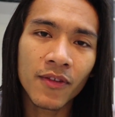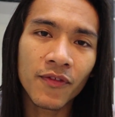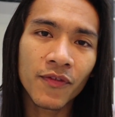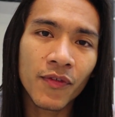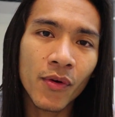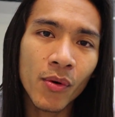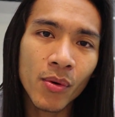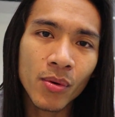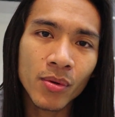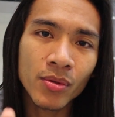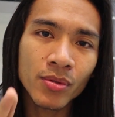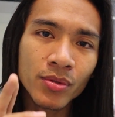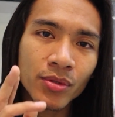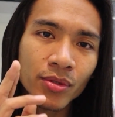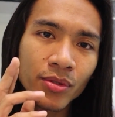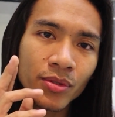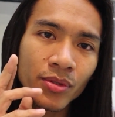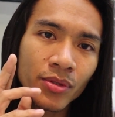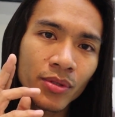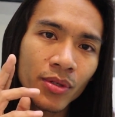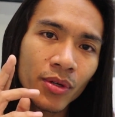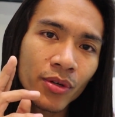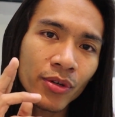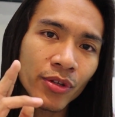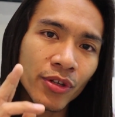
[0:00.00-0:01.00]

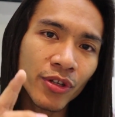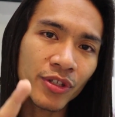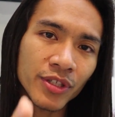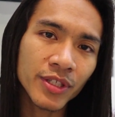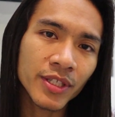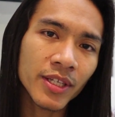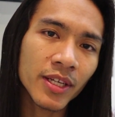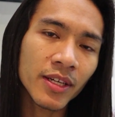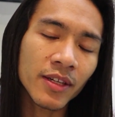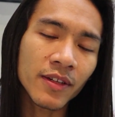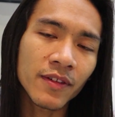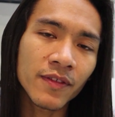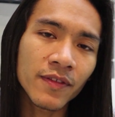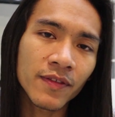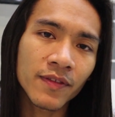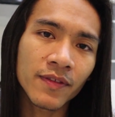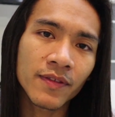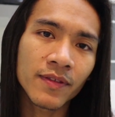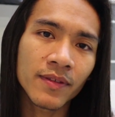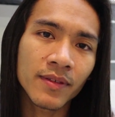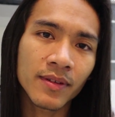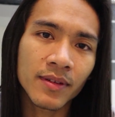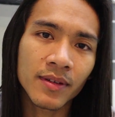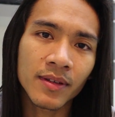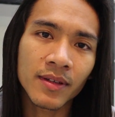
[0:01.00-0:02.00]
Focus on
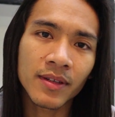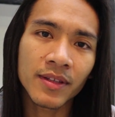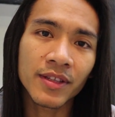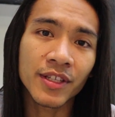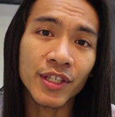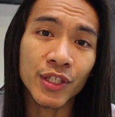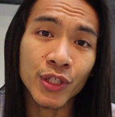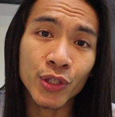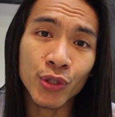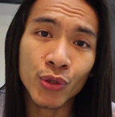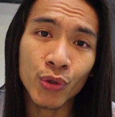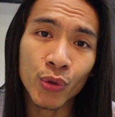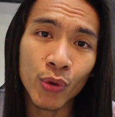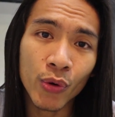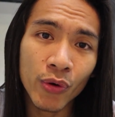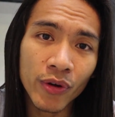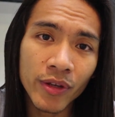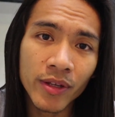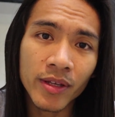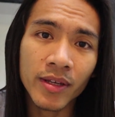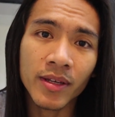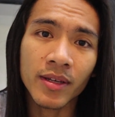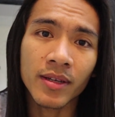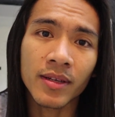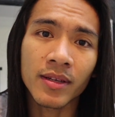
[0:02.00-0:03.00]
yourself,
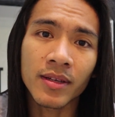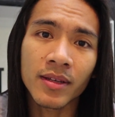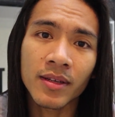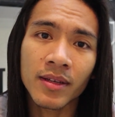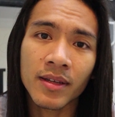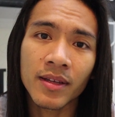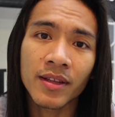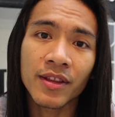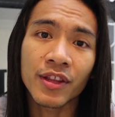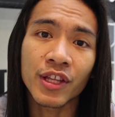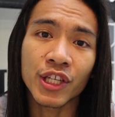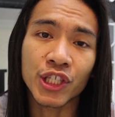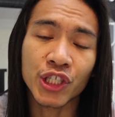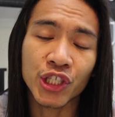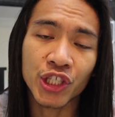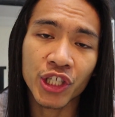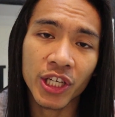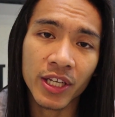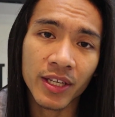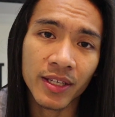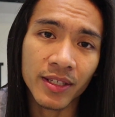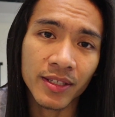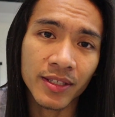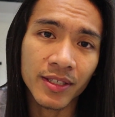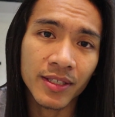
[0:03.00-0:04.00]
destroying the
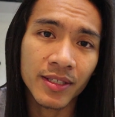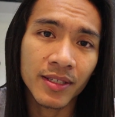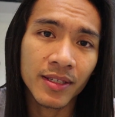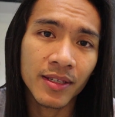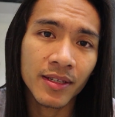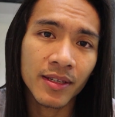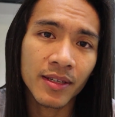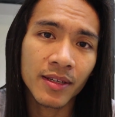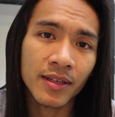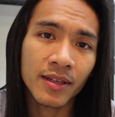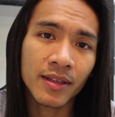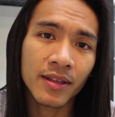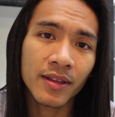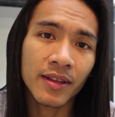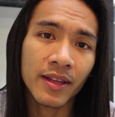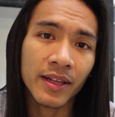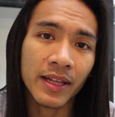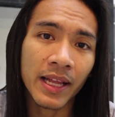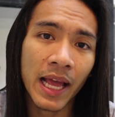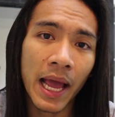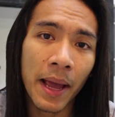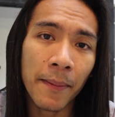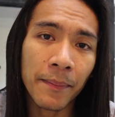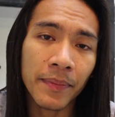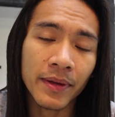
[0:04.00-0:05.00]
change that
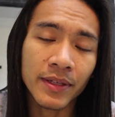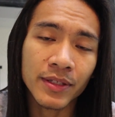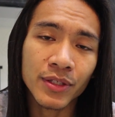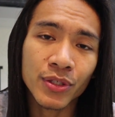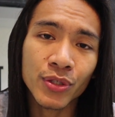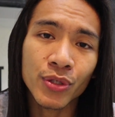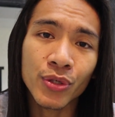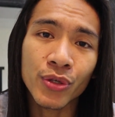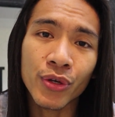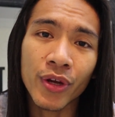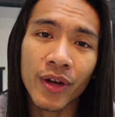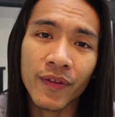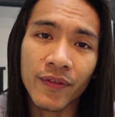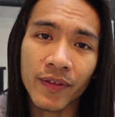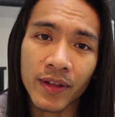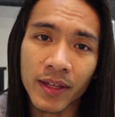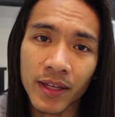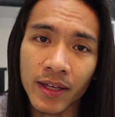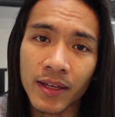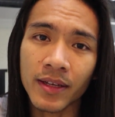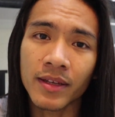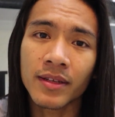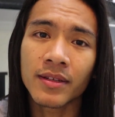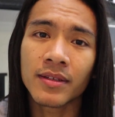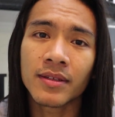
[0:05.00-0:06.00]
happens to you every
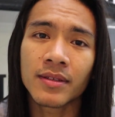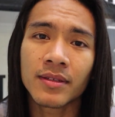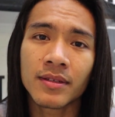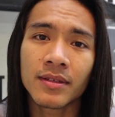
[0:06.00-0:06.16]
day.